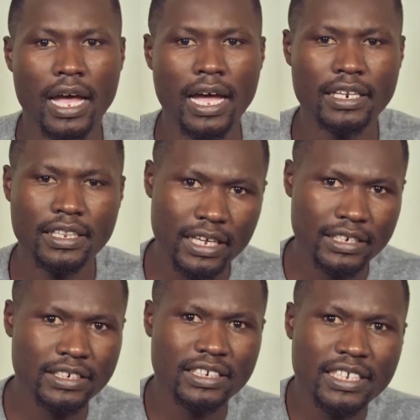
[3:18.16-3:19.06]
And
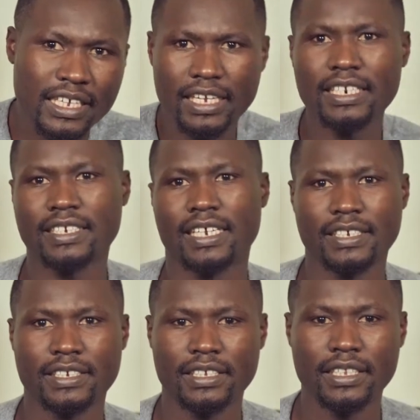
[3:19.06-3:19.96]
that kills
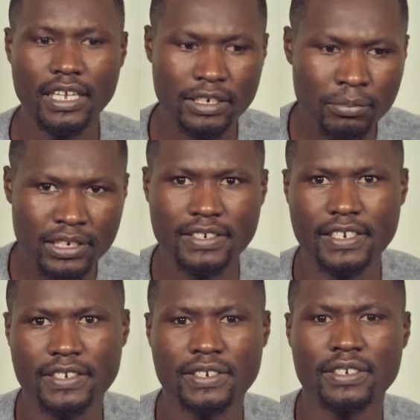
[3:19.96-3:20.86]
us. That makes
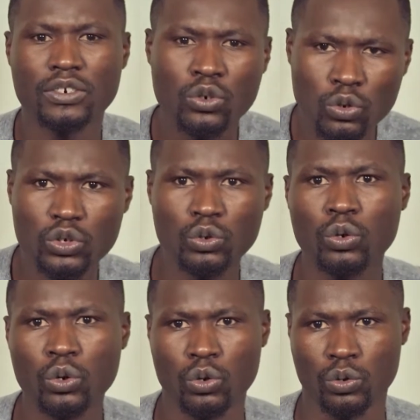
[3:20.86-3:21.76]
us not
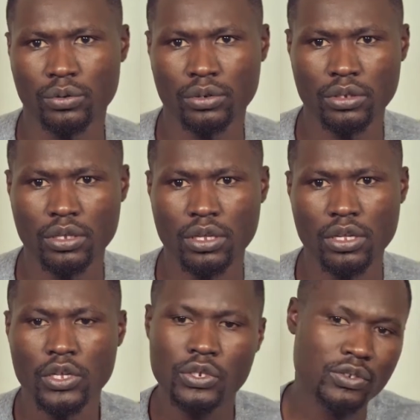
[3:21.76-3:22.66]
grow.
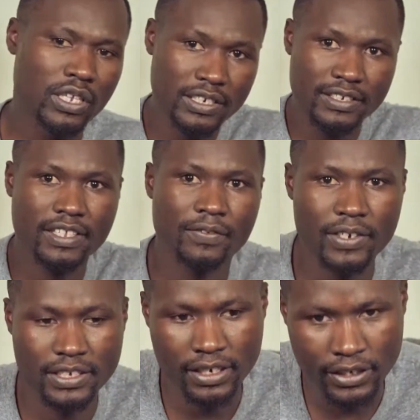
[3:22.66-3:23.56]
So that's the
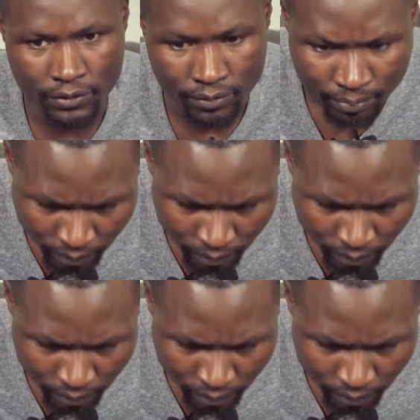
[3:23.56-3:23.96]
first lesson.